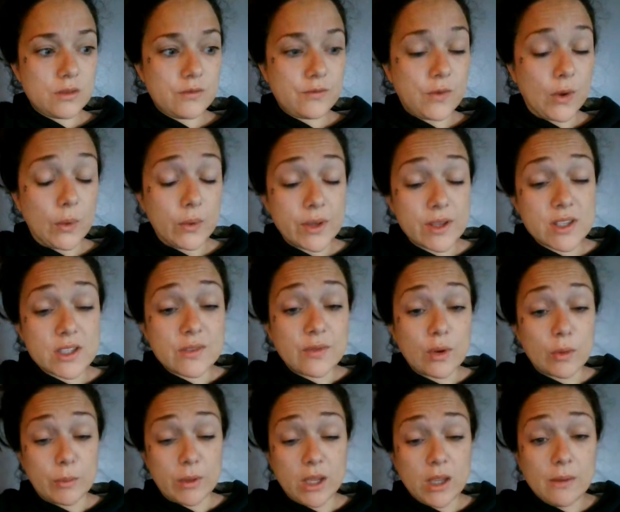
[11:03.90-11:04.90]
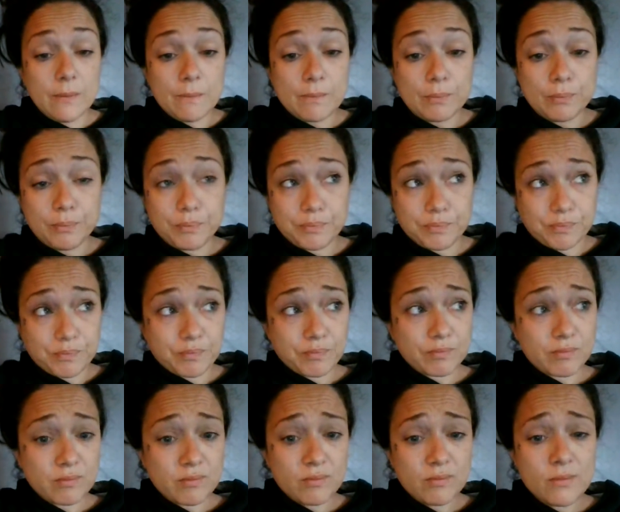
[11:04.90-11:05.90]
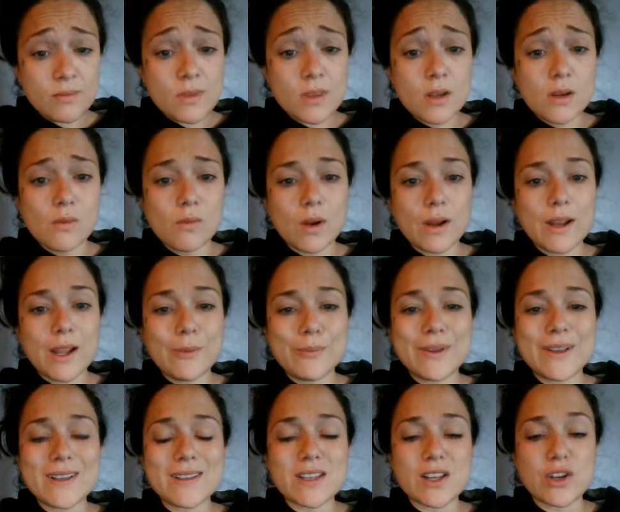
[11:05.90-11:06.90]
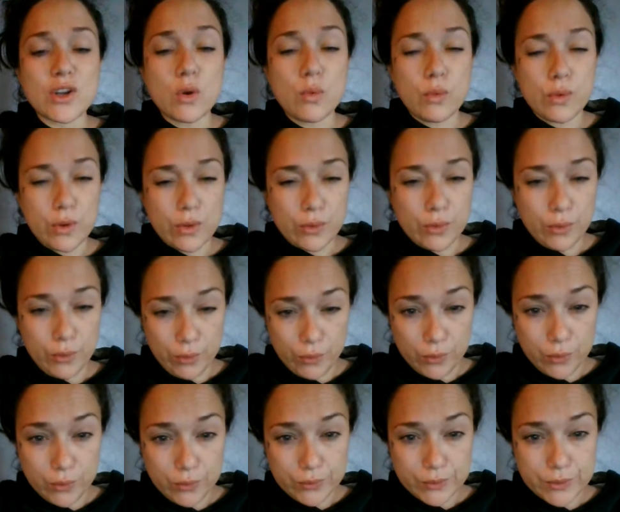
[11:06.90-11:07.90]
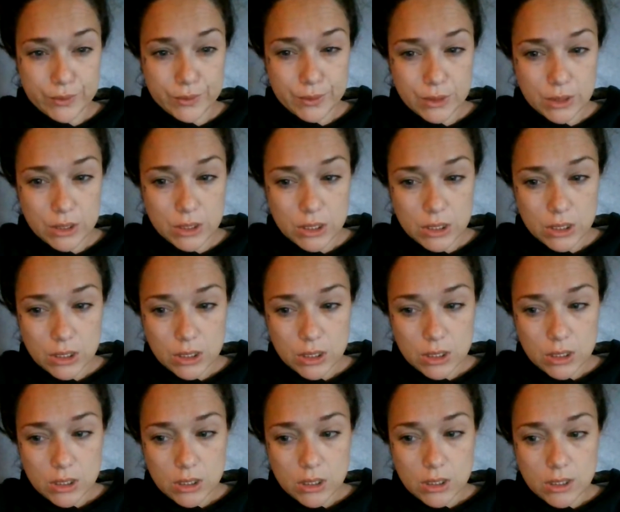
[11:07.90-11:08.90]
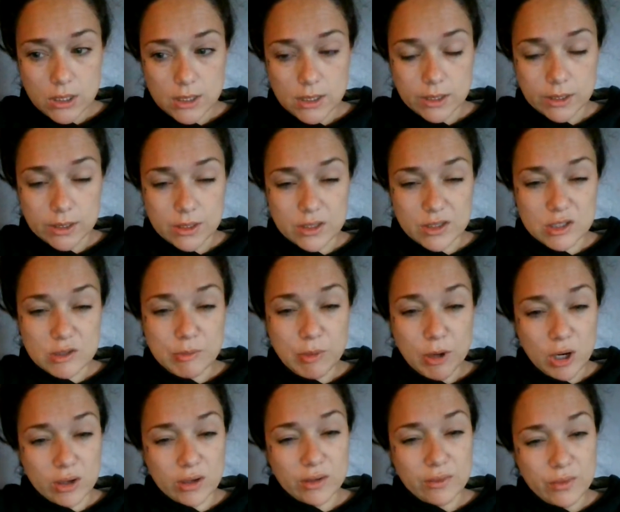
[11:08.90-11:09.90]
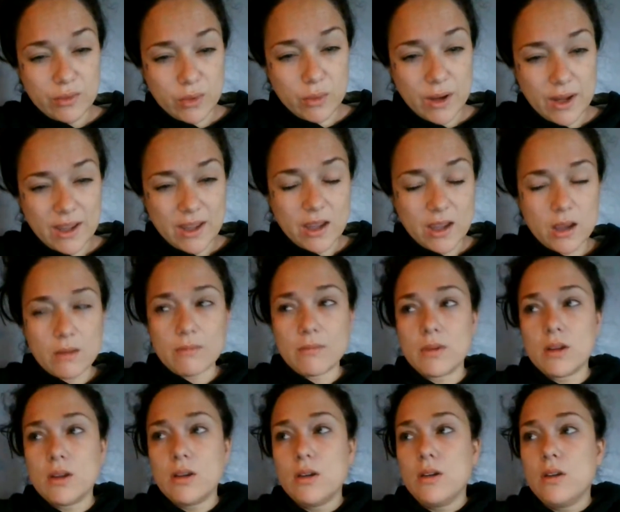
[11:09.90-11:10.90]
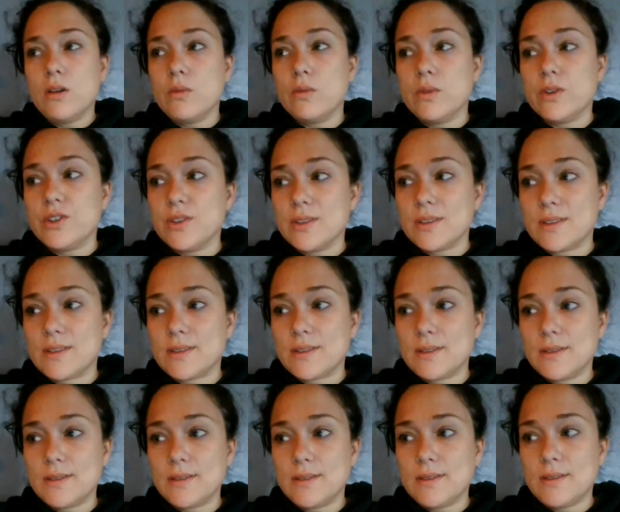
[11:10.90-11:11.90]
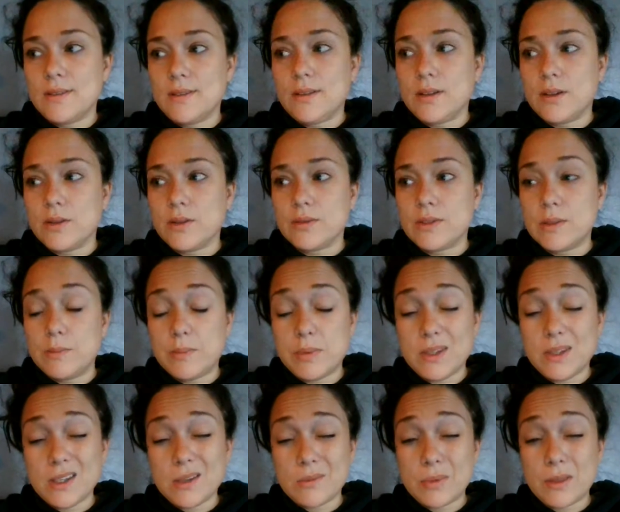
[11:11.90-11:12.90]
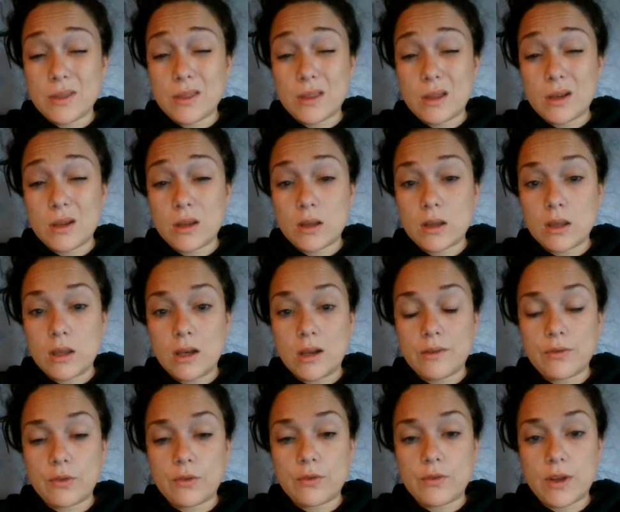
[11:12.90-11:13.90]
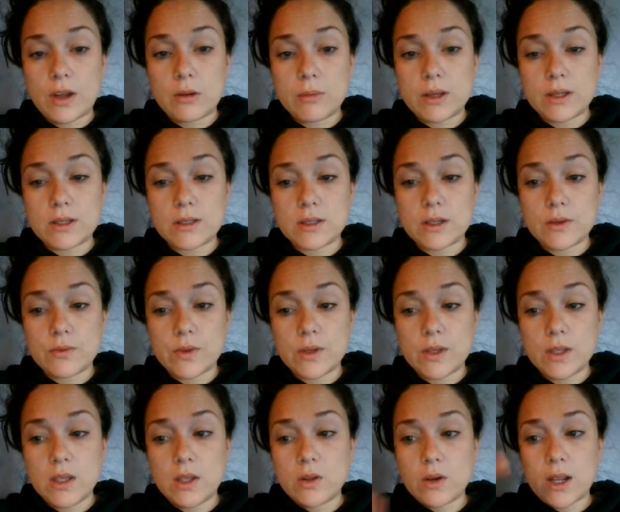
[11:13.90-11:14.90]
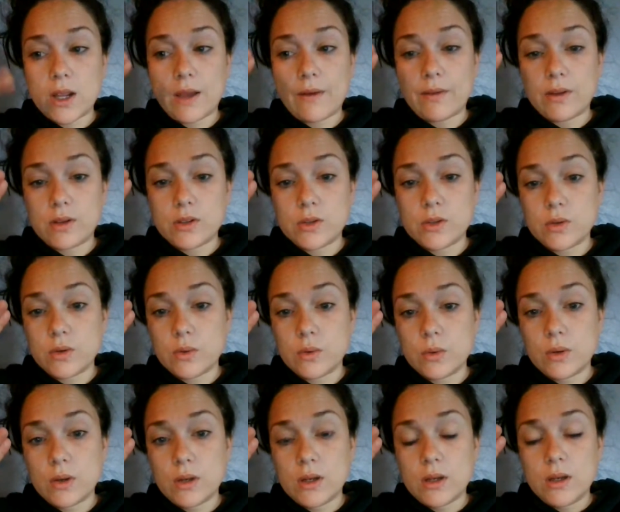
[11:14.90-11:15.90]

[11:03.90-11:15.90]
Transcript: focus for me right now, because I don't want to lose like this part of who I am, which is, you know, to be empathetic. And I've found myself like either having to